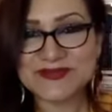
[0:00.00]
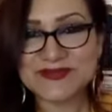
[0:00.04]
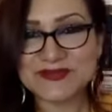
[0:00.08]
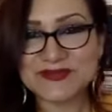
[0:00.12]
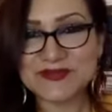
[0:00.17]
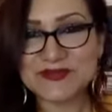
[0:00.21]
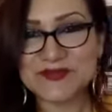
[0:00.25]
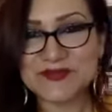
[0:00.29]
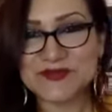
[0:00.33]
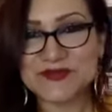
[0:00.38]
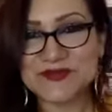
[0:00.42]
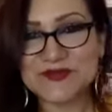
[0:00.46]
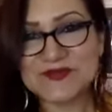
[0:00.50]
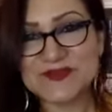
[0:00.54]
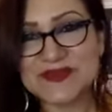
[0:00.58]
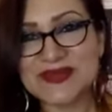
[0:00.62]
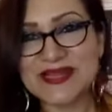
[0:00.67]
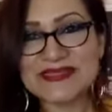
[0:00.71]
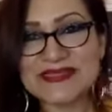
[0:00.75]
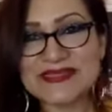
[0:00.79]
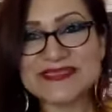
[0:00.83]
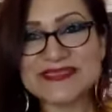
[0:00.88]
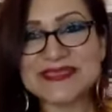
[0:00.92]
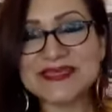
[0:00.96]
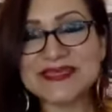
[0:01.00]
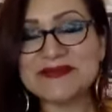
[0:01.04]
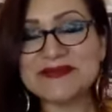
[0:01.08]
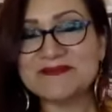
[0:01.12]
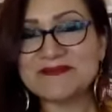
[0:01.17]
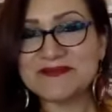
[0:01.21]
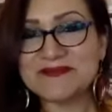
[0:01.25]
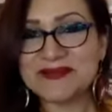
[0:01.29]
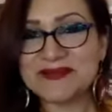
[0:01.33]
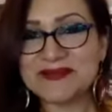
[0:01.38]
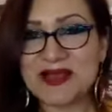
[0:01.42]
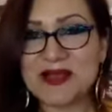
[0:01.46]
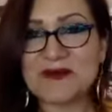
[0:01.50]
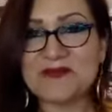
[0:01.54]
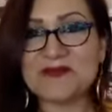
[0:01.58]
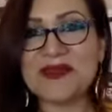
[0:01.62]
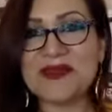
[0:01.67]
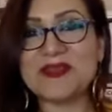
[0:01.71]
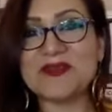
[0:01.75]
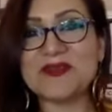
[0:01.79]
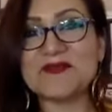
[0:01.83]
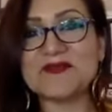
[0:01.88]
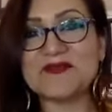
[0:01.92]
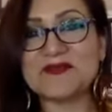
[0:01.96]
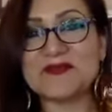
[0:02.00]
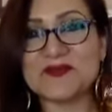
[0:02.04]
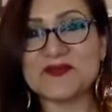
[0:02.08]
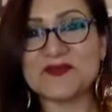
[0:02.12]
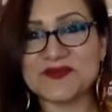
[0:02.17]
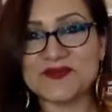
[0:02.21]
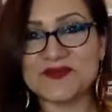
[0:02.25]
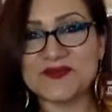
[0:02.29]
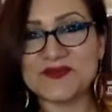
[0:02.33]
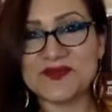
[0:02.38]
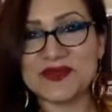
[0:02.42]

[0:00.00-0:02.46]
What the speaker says: so let's see how many of those